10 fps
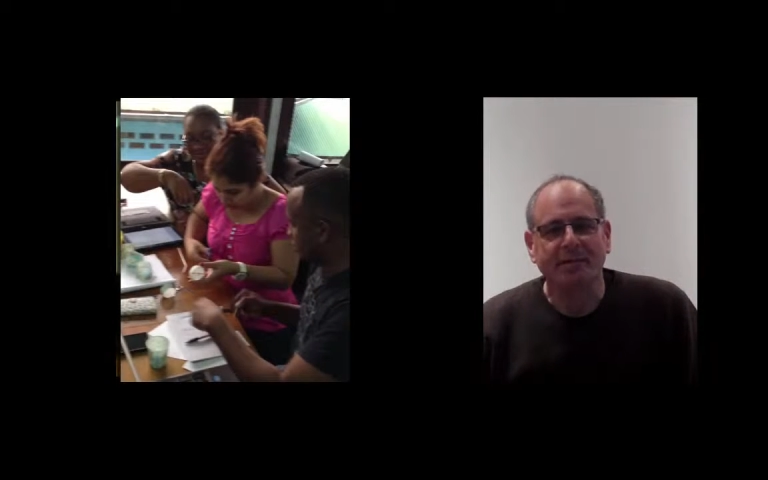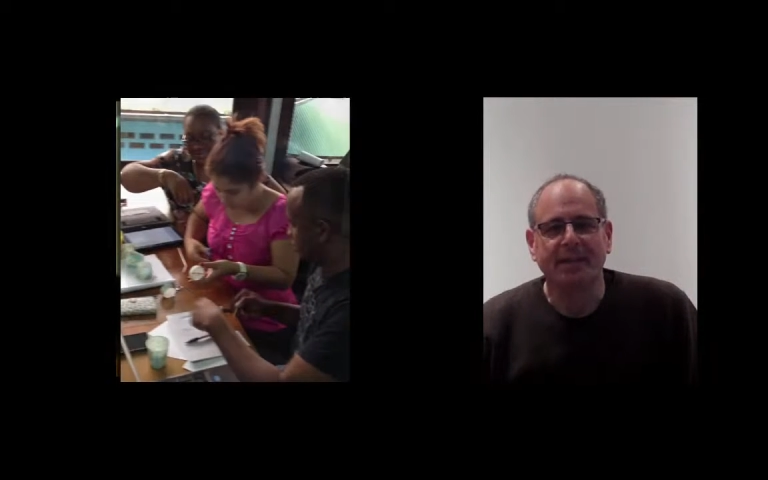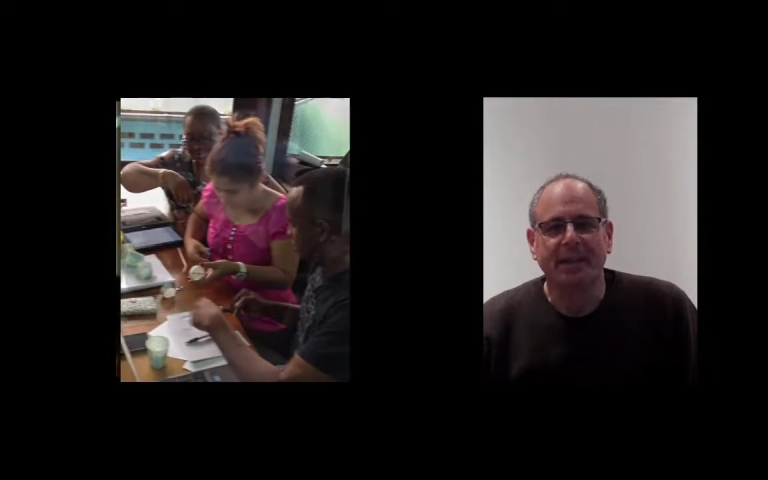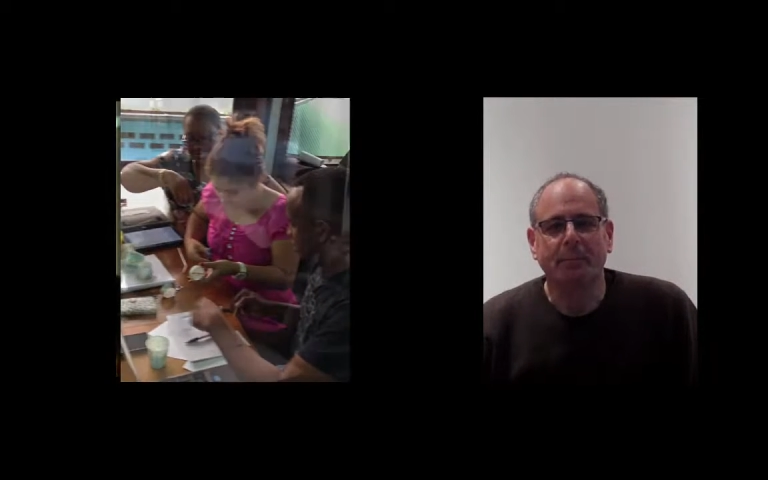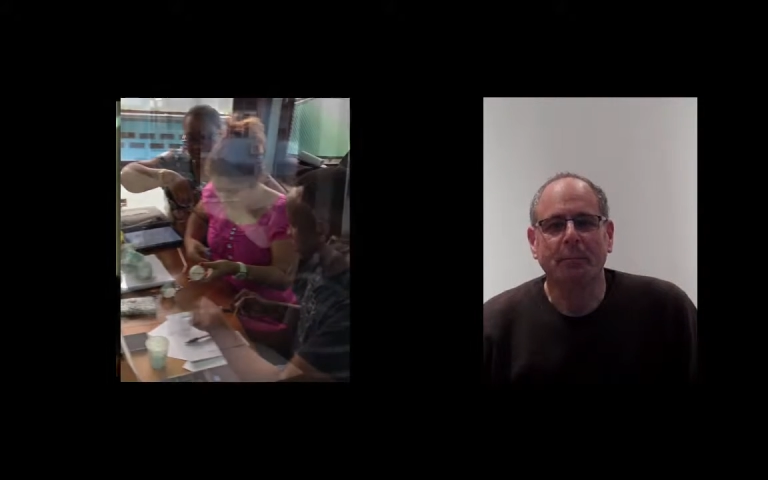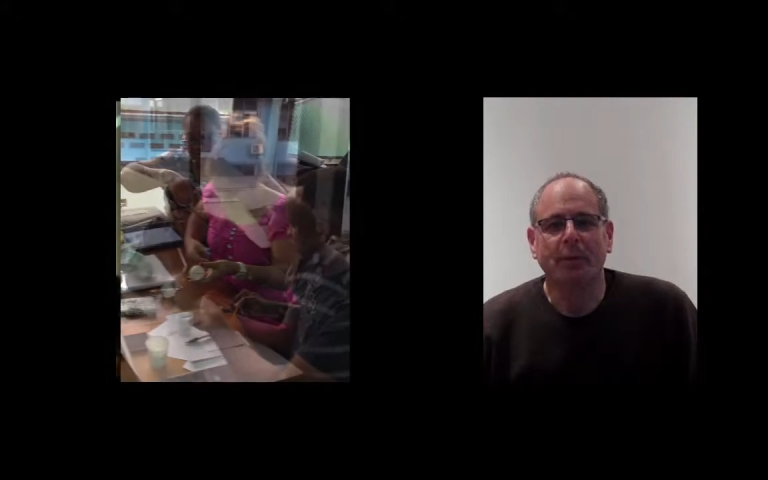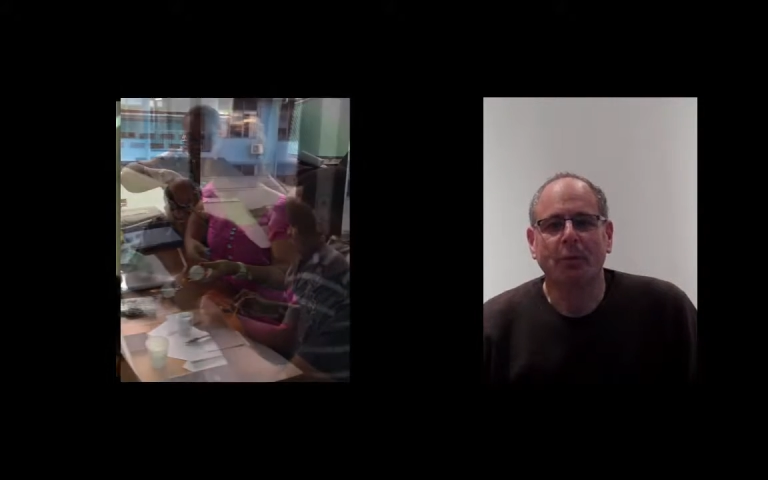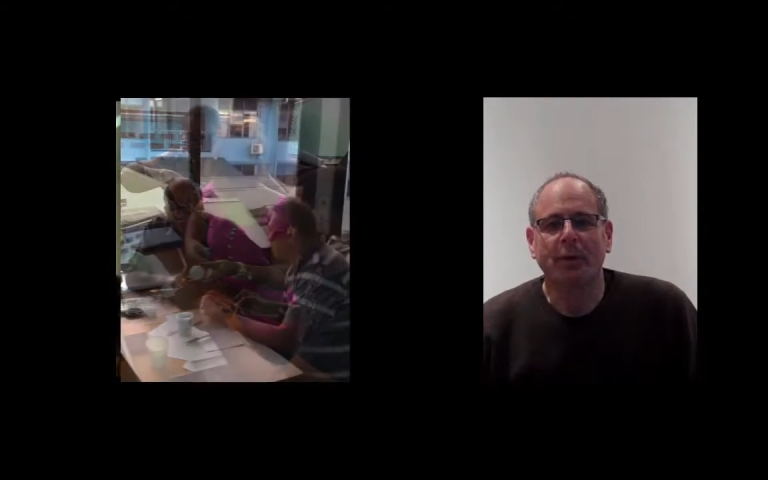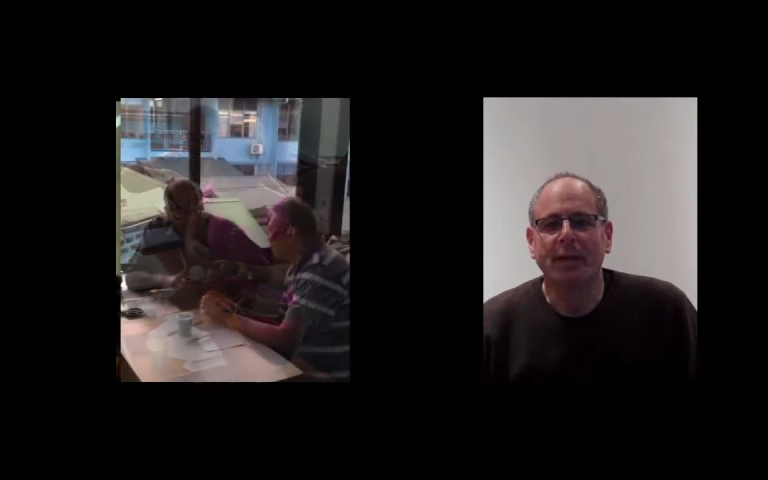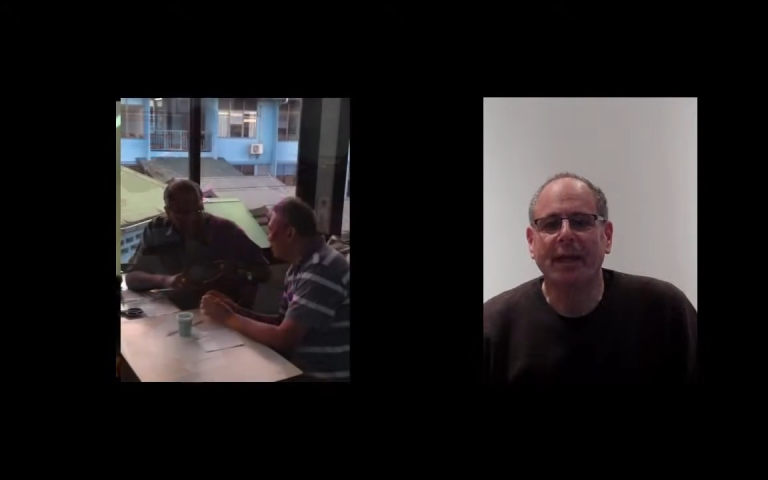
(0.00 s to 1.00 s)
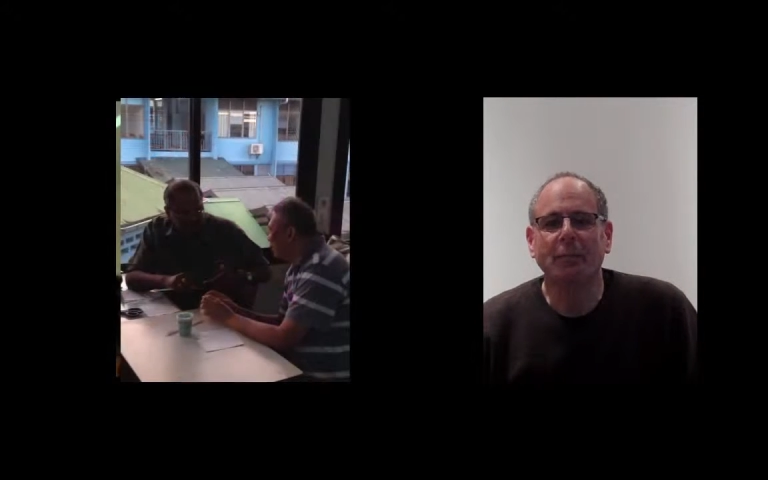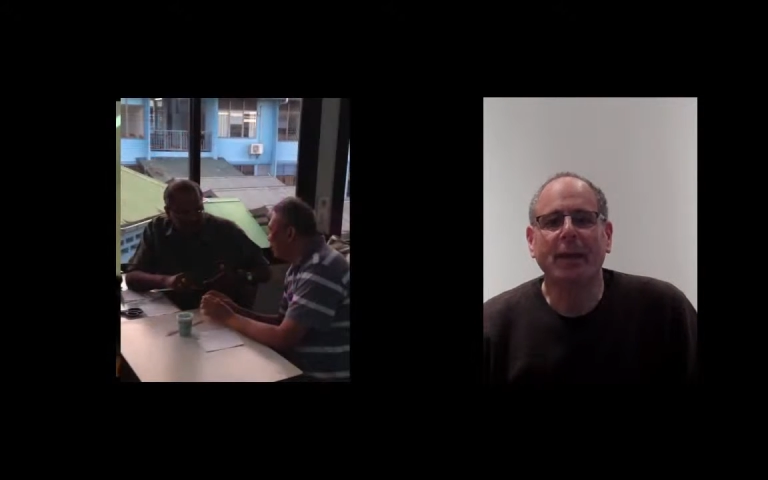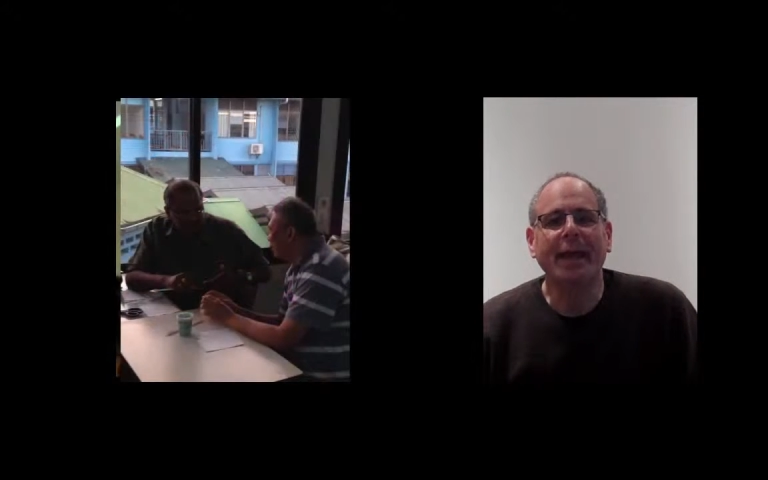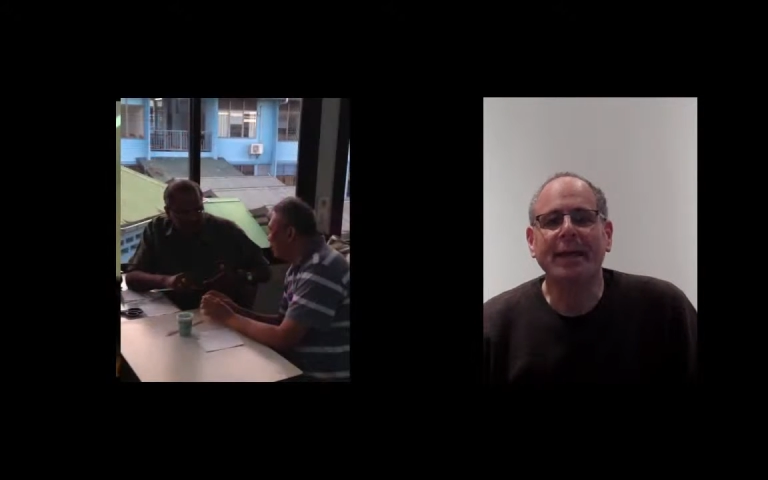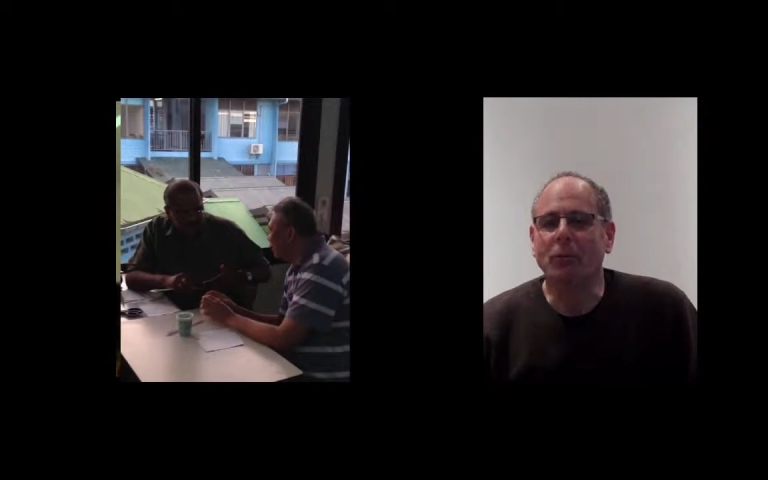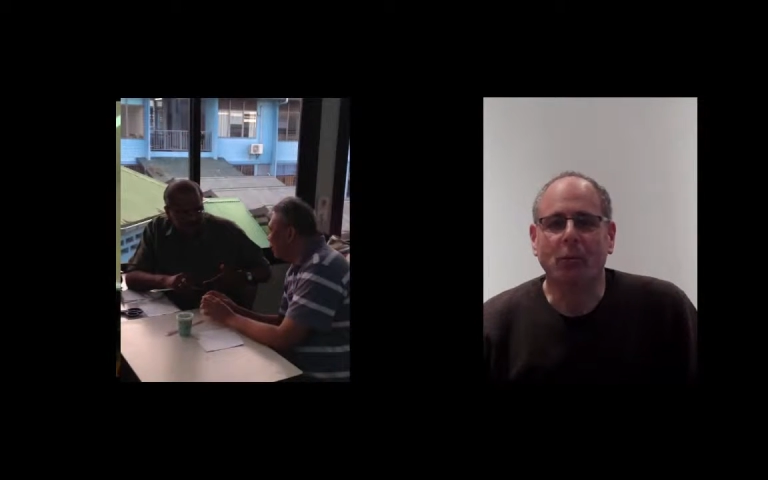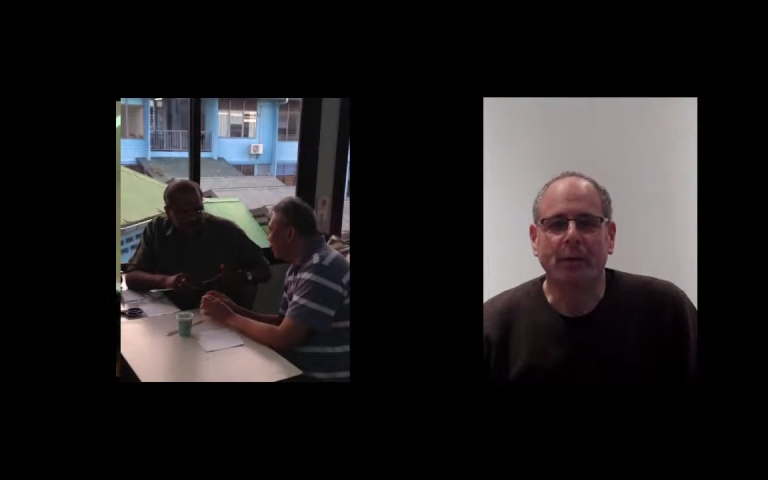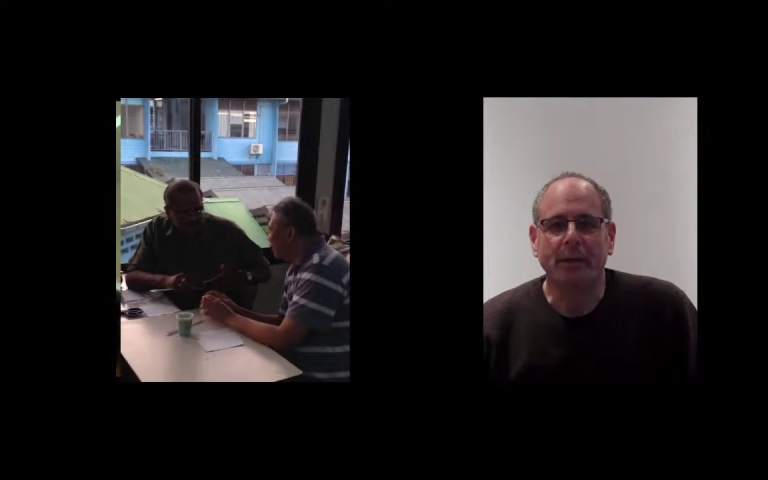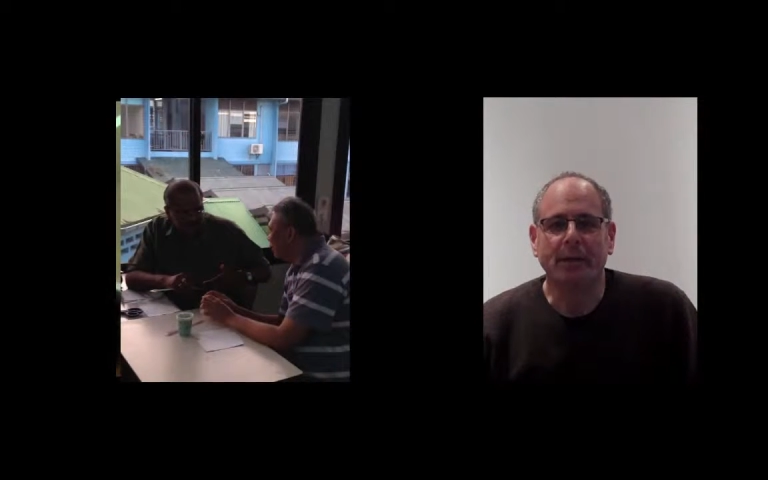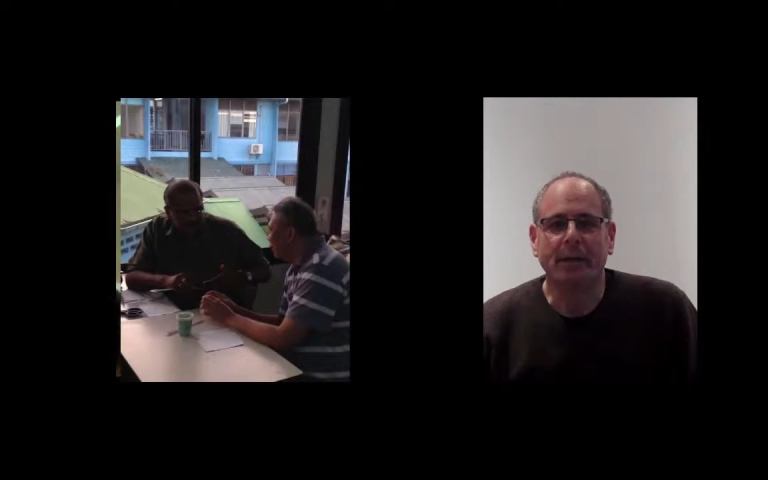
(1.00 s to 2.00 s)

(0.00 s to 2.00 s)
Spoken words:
team, we can help anyone,